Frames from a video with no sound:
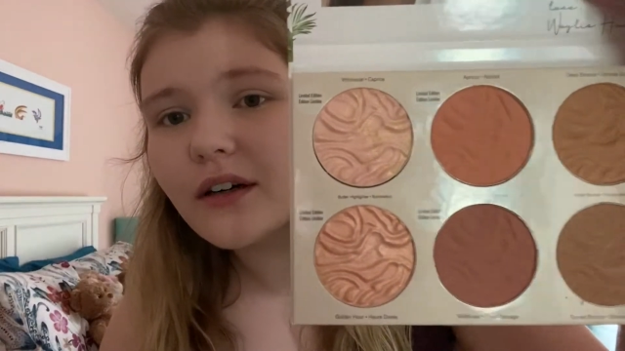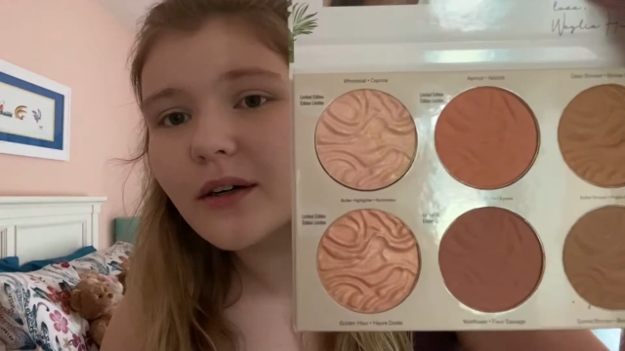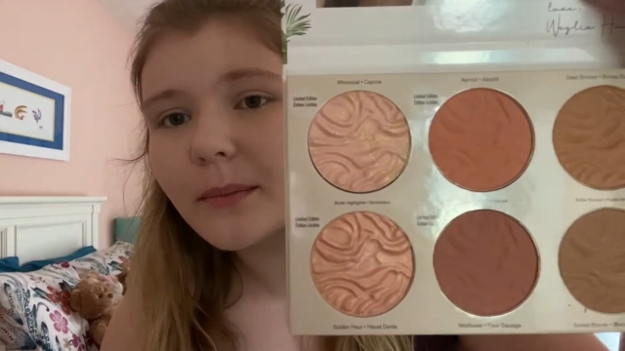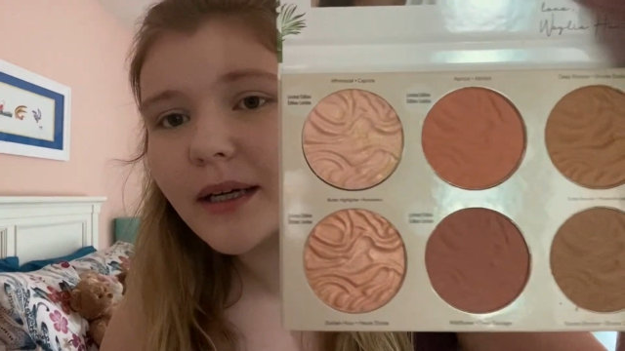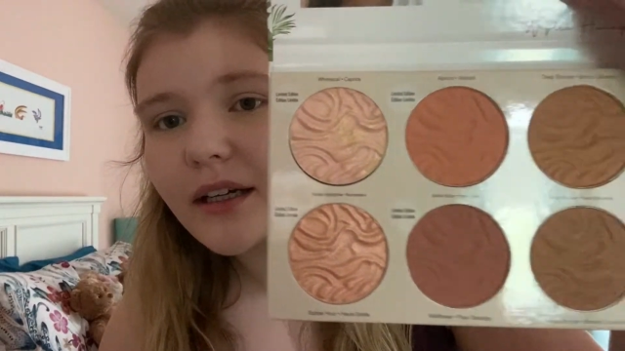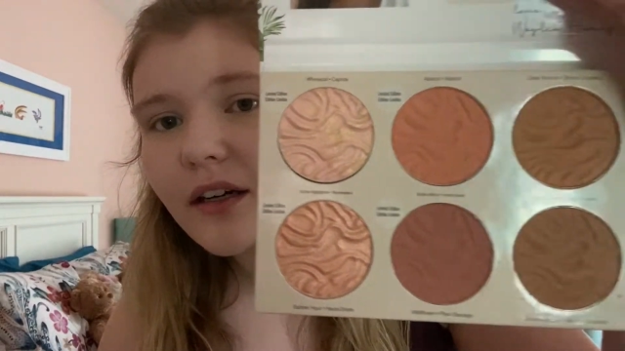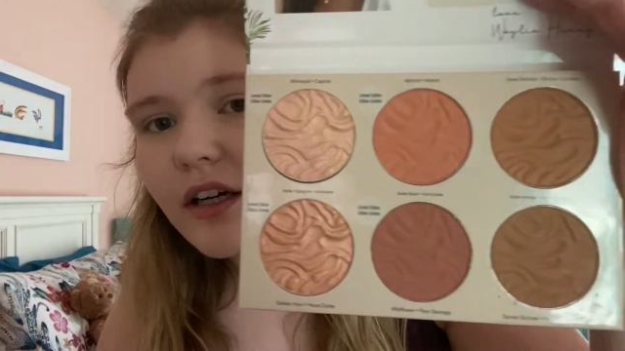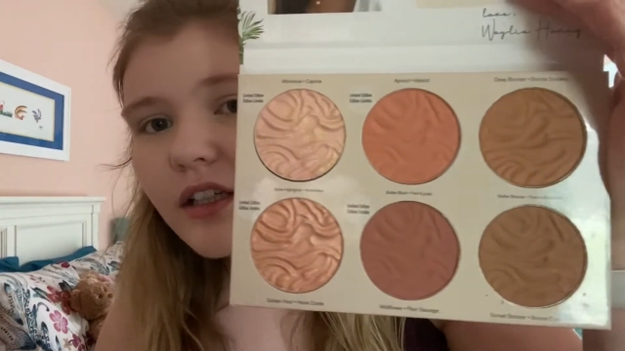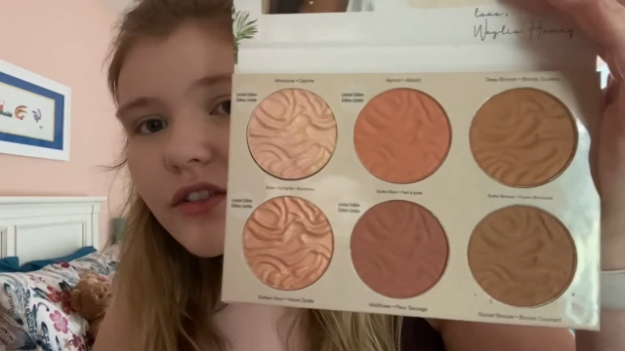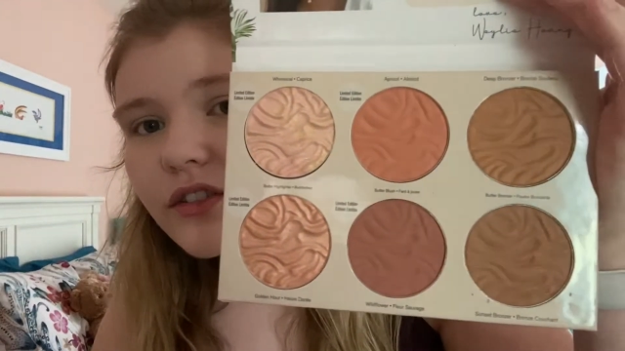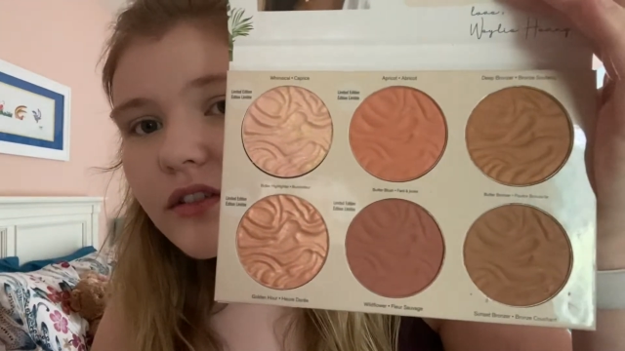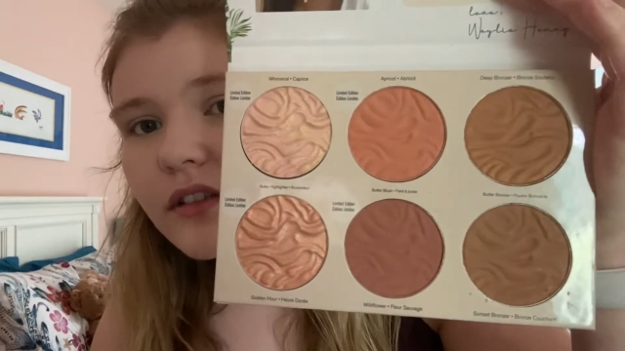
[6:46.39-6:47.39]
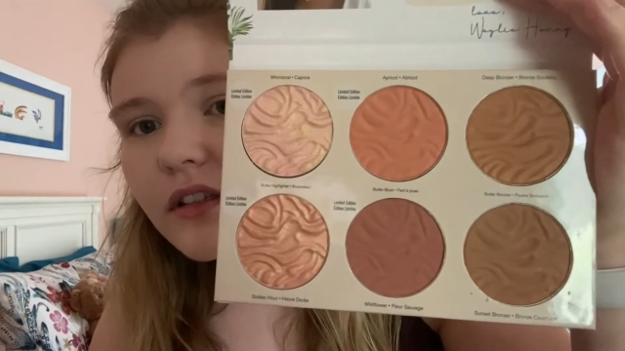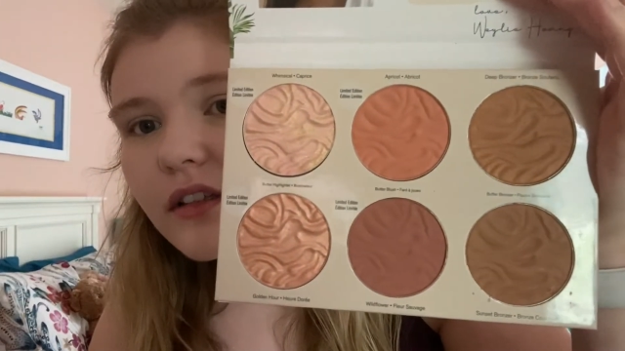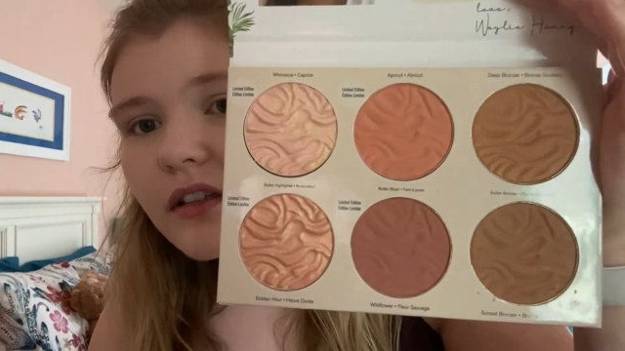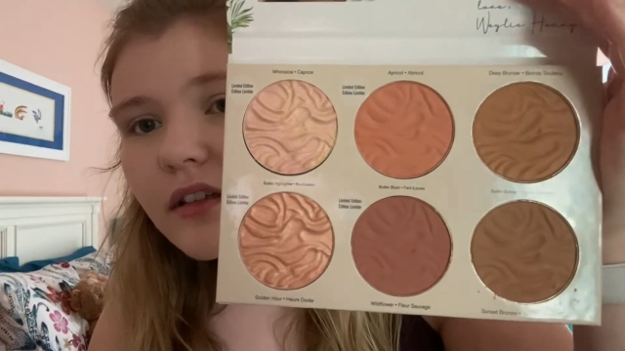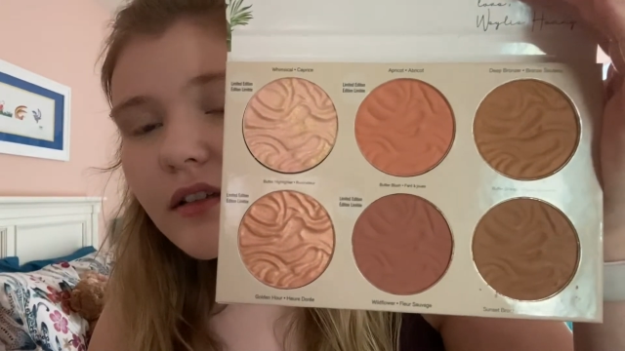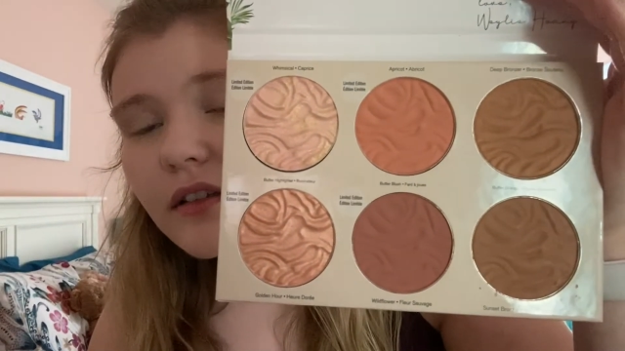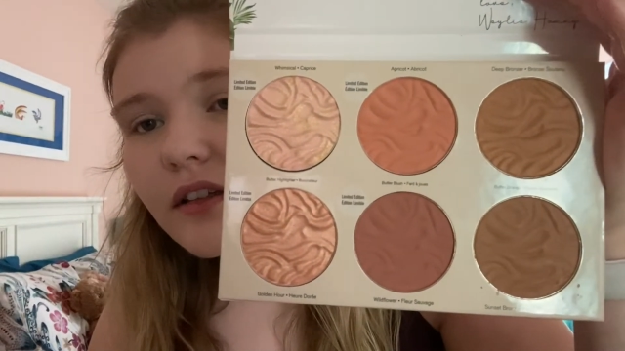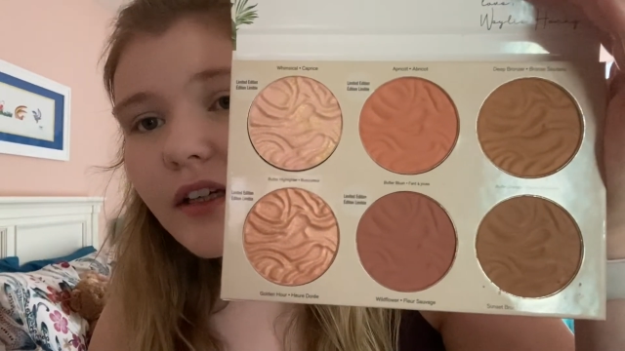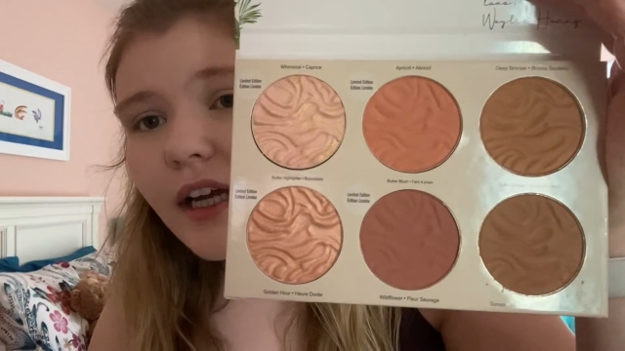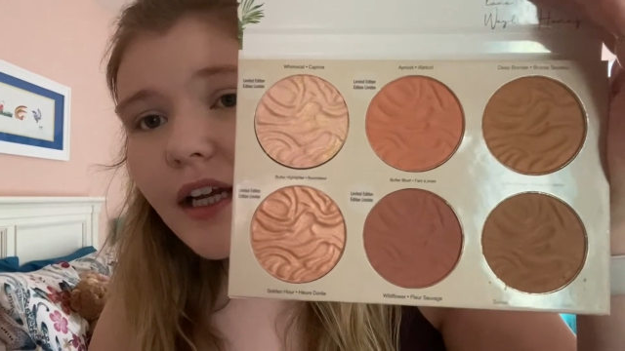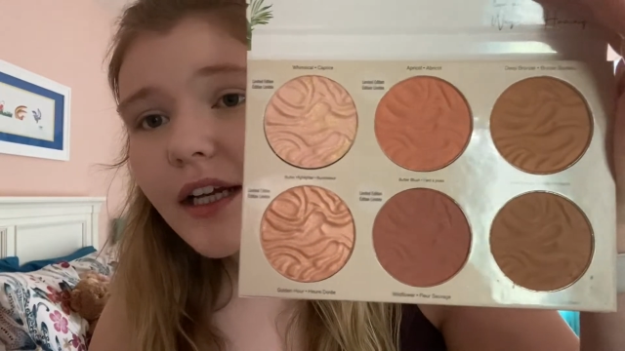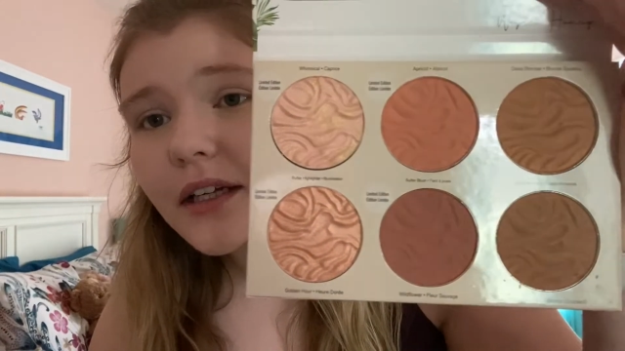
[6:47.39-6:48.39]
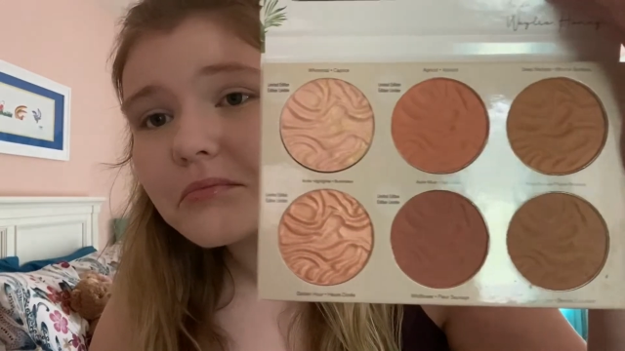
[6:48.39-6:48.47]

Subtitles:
Oh my gosh, look at it.